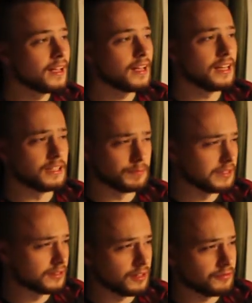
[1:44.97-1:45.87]
He's been
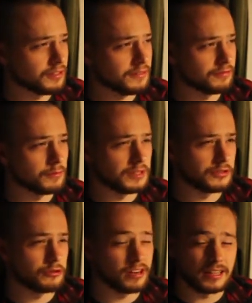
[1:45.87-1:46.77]
suffering from this
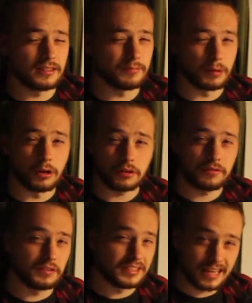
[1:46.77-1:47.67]
creative block
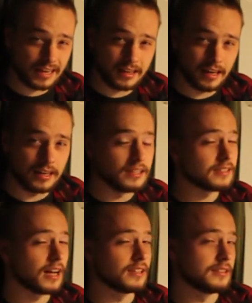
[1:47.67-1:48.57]
for
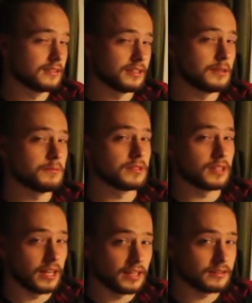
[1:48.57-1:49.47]
decades, and it seems
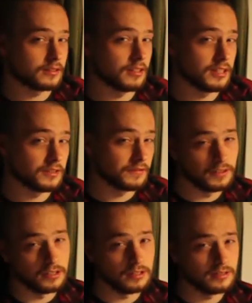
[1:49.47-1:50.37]
linked to his
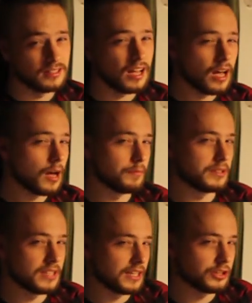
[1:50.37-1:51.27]
first and
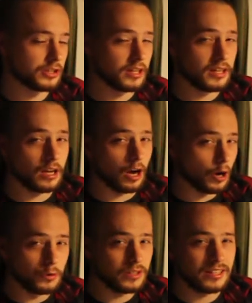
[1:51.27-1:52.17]
potentially
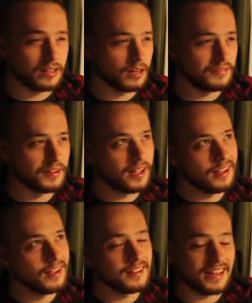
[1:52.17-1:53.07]
only love.
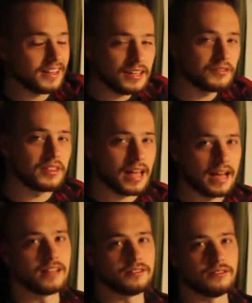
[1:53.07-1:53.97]
Yet even
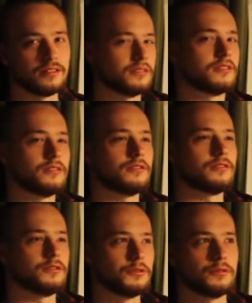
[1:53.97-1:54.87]
that
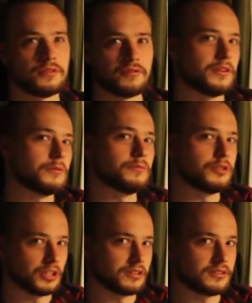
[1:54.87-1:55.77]
doesn't do the film
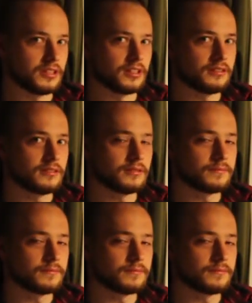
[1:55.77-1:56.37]
justice.